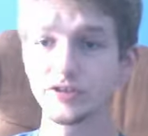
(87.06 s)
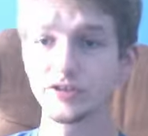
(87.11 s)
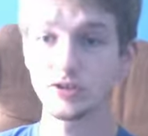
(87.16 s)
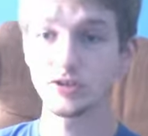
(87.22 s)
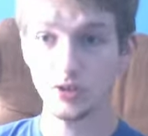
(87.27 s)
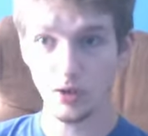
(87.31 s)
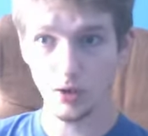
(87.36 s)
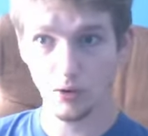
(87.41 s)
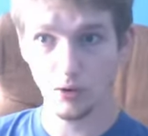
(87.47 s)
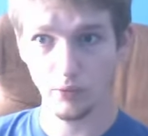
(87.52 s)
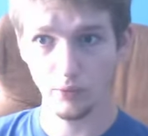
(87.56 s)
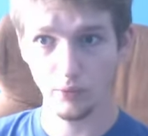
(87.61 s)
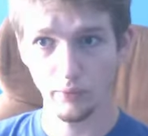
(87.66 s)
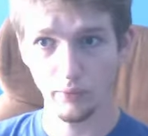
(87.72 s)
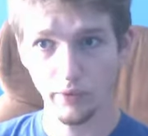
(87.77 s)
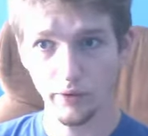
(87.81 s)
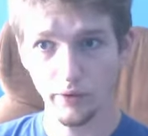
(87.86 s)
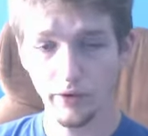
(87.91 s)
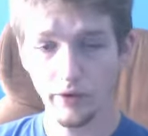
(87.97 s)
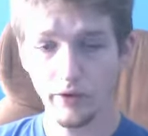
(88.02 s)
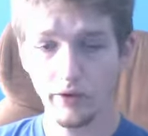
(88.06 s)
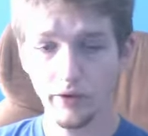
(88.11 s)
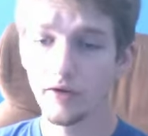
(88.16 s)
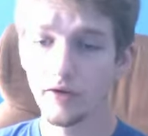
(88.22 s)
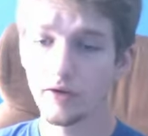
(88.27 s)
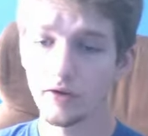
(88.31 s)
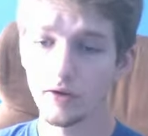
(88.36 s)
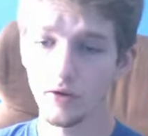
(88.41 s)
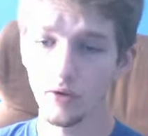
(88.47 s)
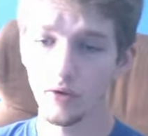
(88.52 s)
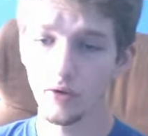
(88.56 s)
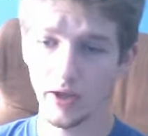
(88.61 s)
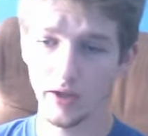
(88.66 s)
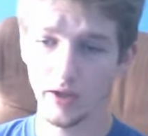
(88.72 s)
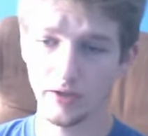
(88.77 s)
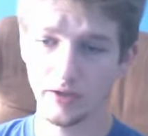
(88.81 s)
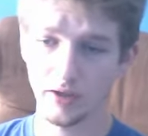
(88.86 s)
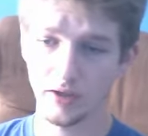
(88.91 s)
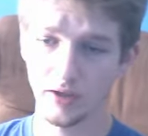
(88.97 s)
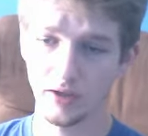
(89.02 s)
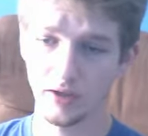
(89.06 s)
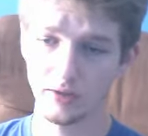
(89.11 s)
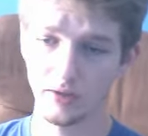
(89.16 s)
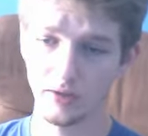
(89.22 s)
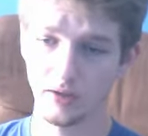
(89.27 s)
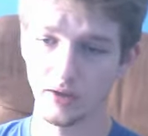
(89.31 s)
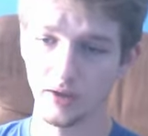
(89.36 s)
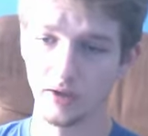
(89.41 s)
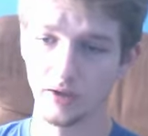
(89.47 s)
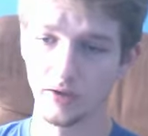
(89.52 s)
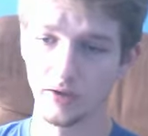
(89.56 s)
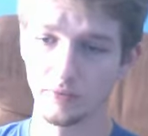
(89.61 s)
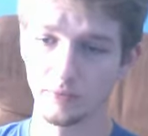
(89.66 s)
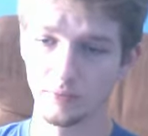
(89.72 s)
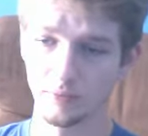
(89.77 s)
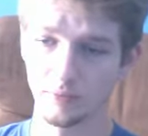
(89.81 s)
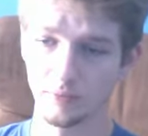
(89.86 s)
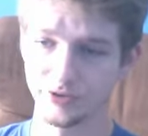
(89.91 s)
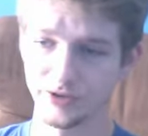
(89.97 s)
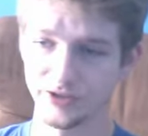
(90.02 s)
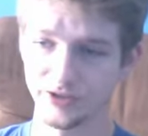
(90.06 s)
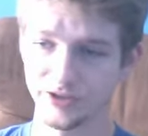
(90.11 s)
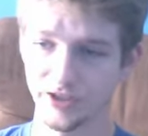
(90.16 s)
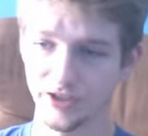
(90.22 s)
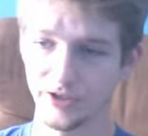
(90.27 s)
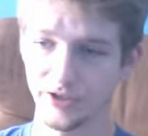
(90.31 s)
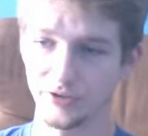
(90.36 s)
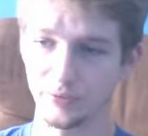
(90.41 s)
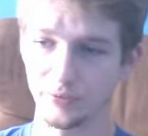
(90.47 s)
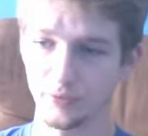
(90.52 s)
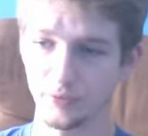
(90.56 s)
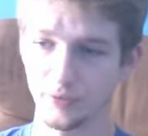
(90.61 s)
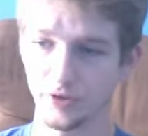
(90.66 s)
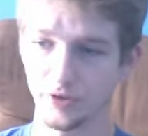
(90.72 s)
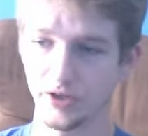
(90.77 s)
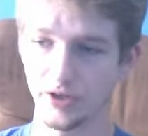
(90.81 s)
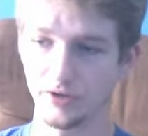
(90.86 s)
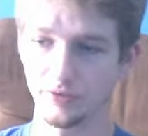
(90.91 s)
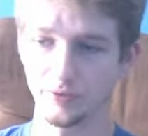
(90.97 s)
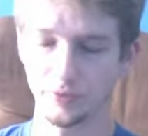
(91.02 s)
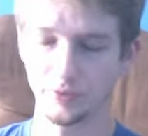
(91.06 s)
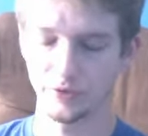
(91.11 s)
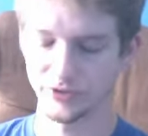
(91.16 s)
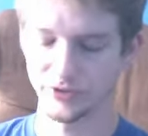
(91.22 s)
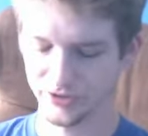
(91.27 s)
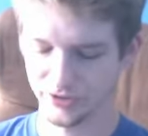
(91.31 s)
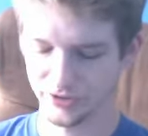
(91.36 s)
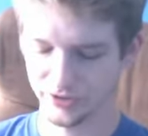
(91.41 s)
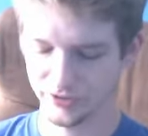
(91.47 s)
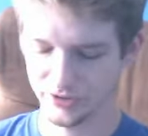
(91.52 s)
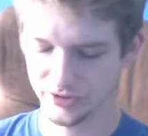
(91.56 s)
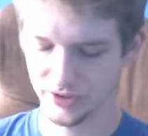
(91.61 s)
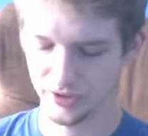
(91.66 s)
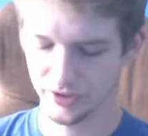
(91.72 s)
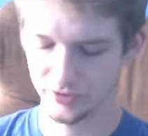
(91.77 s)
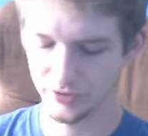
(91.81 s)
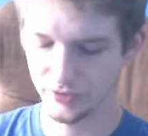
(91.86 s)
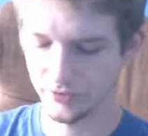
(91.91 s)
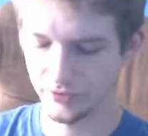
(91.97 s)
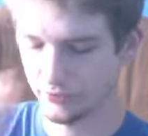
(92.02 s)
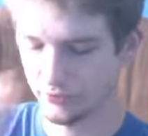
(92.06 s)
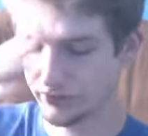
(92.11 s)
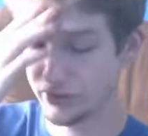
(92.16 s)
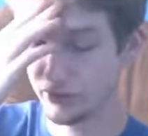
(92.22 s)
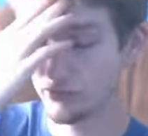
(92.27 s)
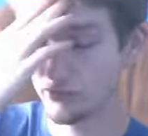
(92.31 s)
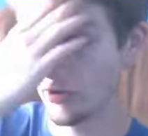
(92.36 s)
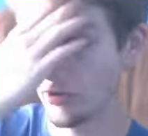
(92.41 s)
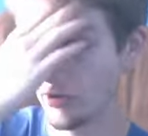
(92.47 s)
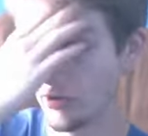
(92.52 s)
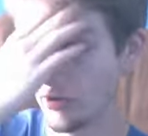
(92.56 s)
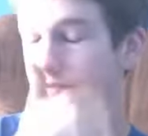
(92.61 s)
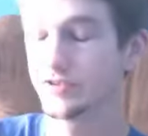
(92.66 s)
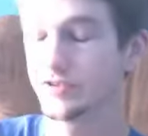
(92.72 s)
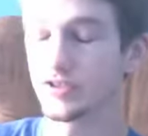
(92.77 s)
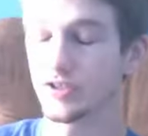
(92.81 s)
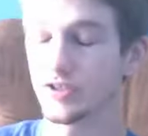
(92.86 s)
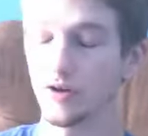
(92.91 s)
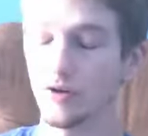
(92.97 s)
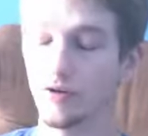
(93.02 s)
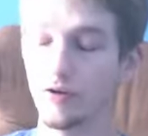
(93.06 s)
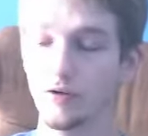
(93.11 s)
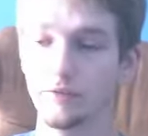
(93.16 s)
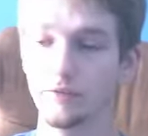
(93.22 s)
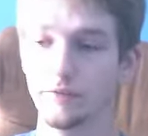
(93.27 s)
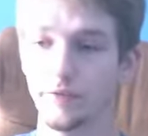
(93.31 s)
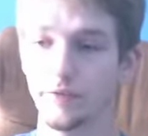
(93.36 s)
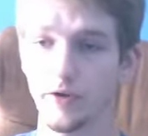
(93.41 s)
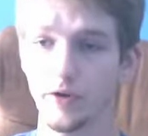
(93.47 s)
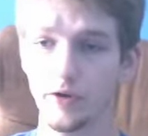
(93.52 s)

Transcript: So go ahead and get, we'll just say 28 and 26, get two strands of